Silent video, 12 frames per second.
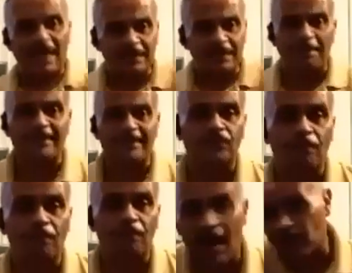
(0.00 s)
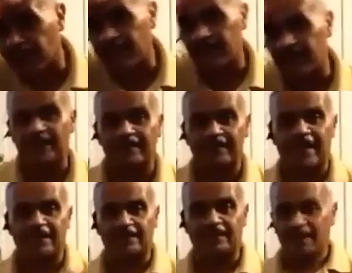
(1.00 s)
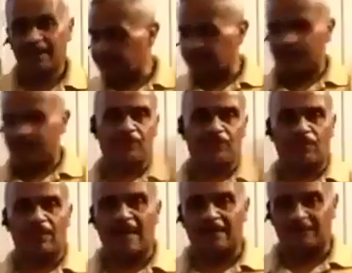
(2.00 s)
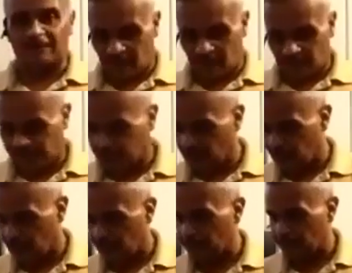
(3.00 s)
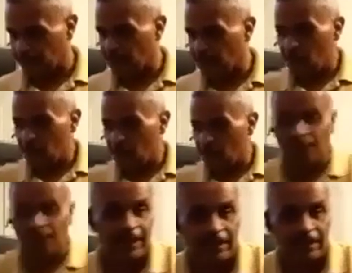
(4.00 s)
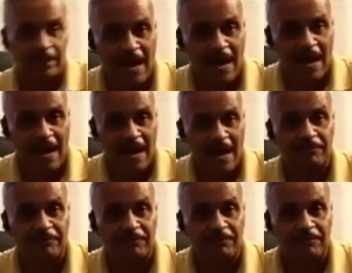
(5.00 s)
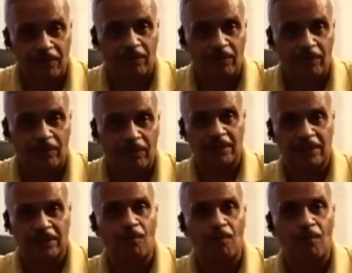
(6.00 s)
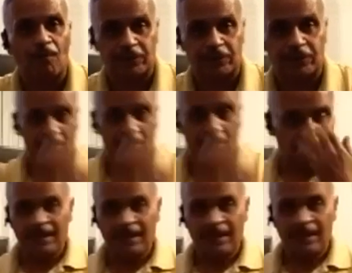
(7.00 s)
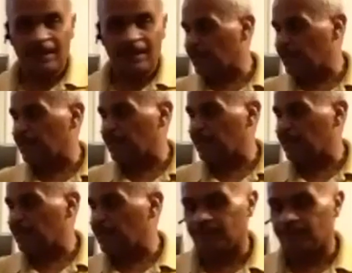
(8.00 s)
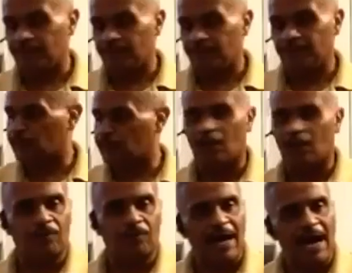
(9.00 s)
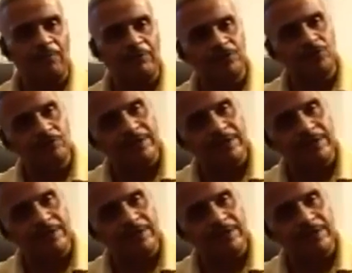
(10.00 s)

basic tumbao. Okay, that's the key to a lot of stuff. Over here, I have a tumbadora. It's a lower pitched drum. Uh, so I would tune this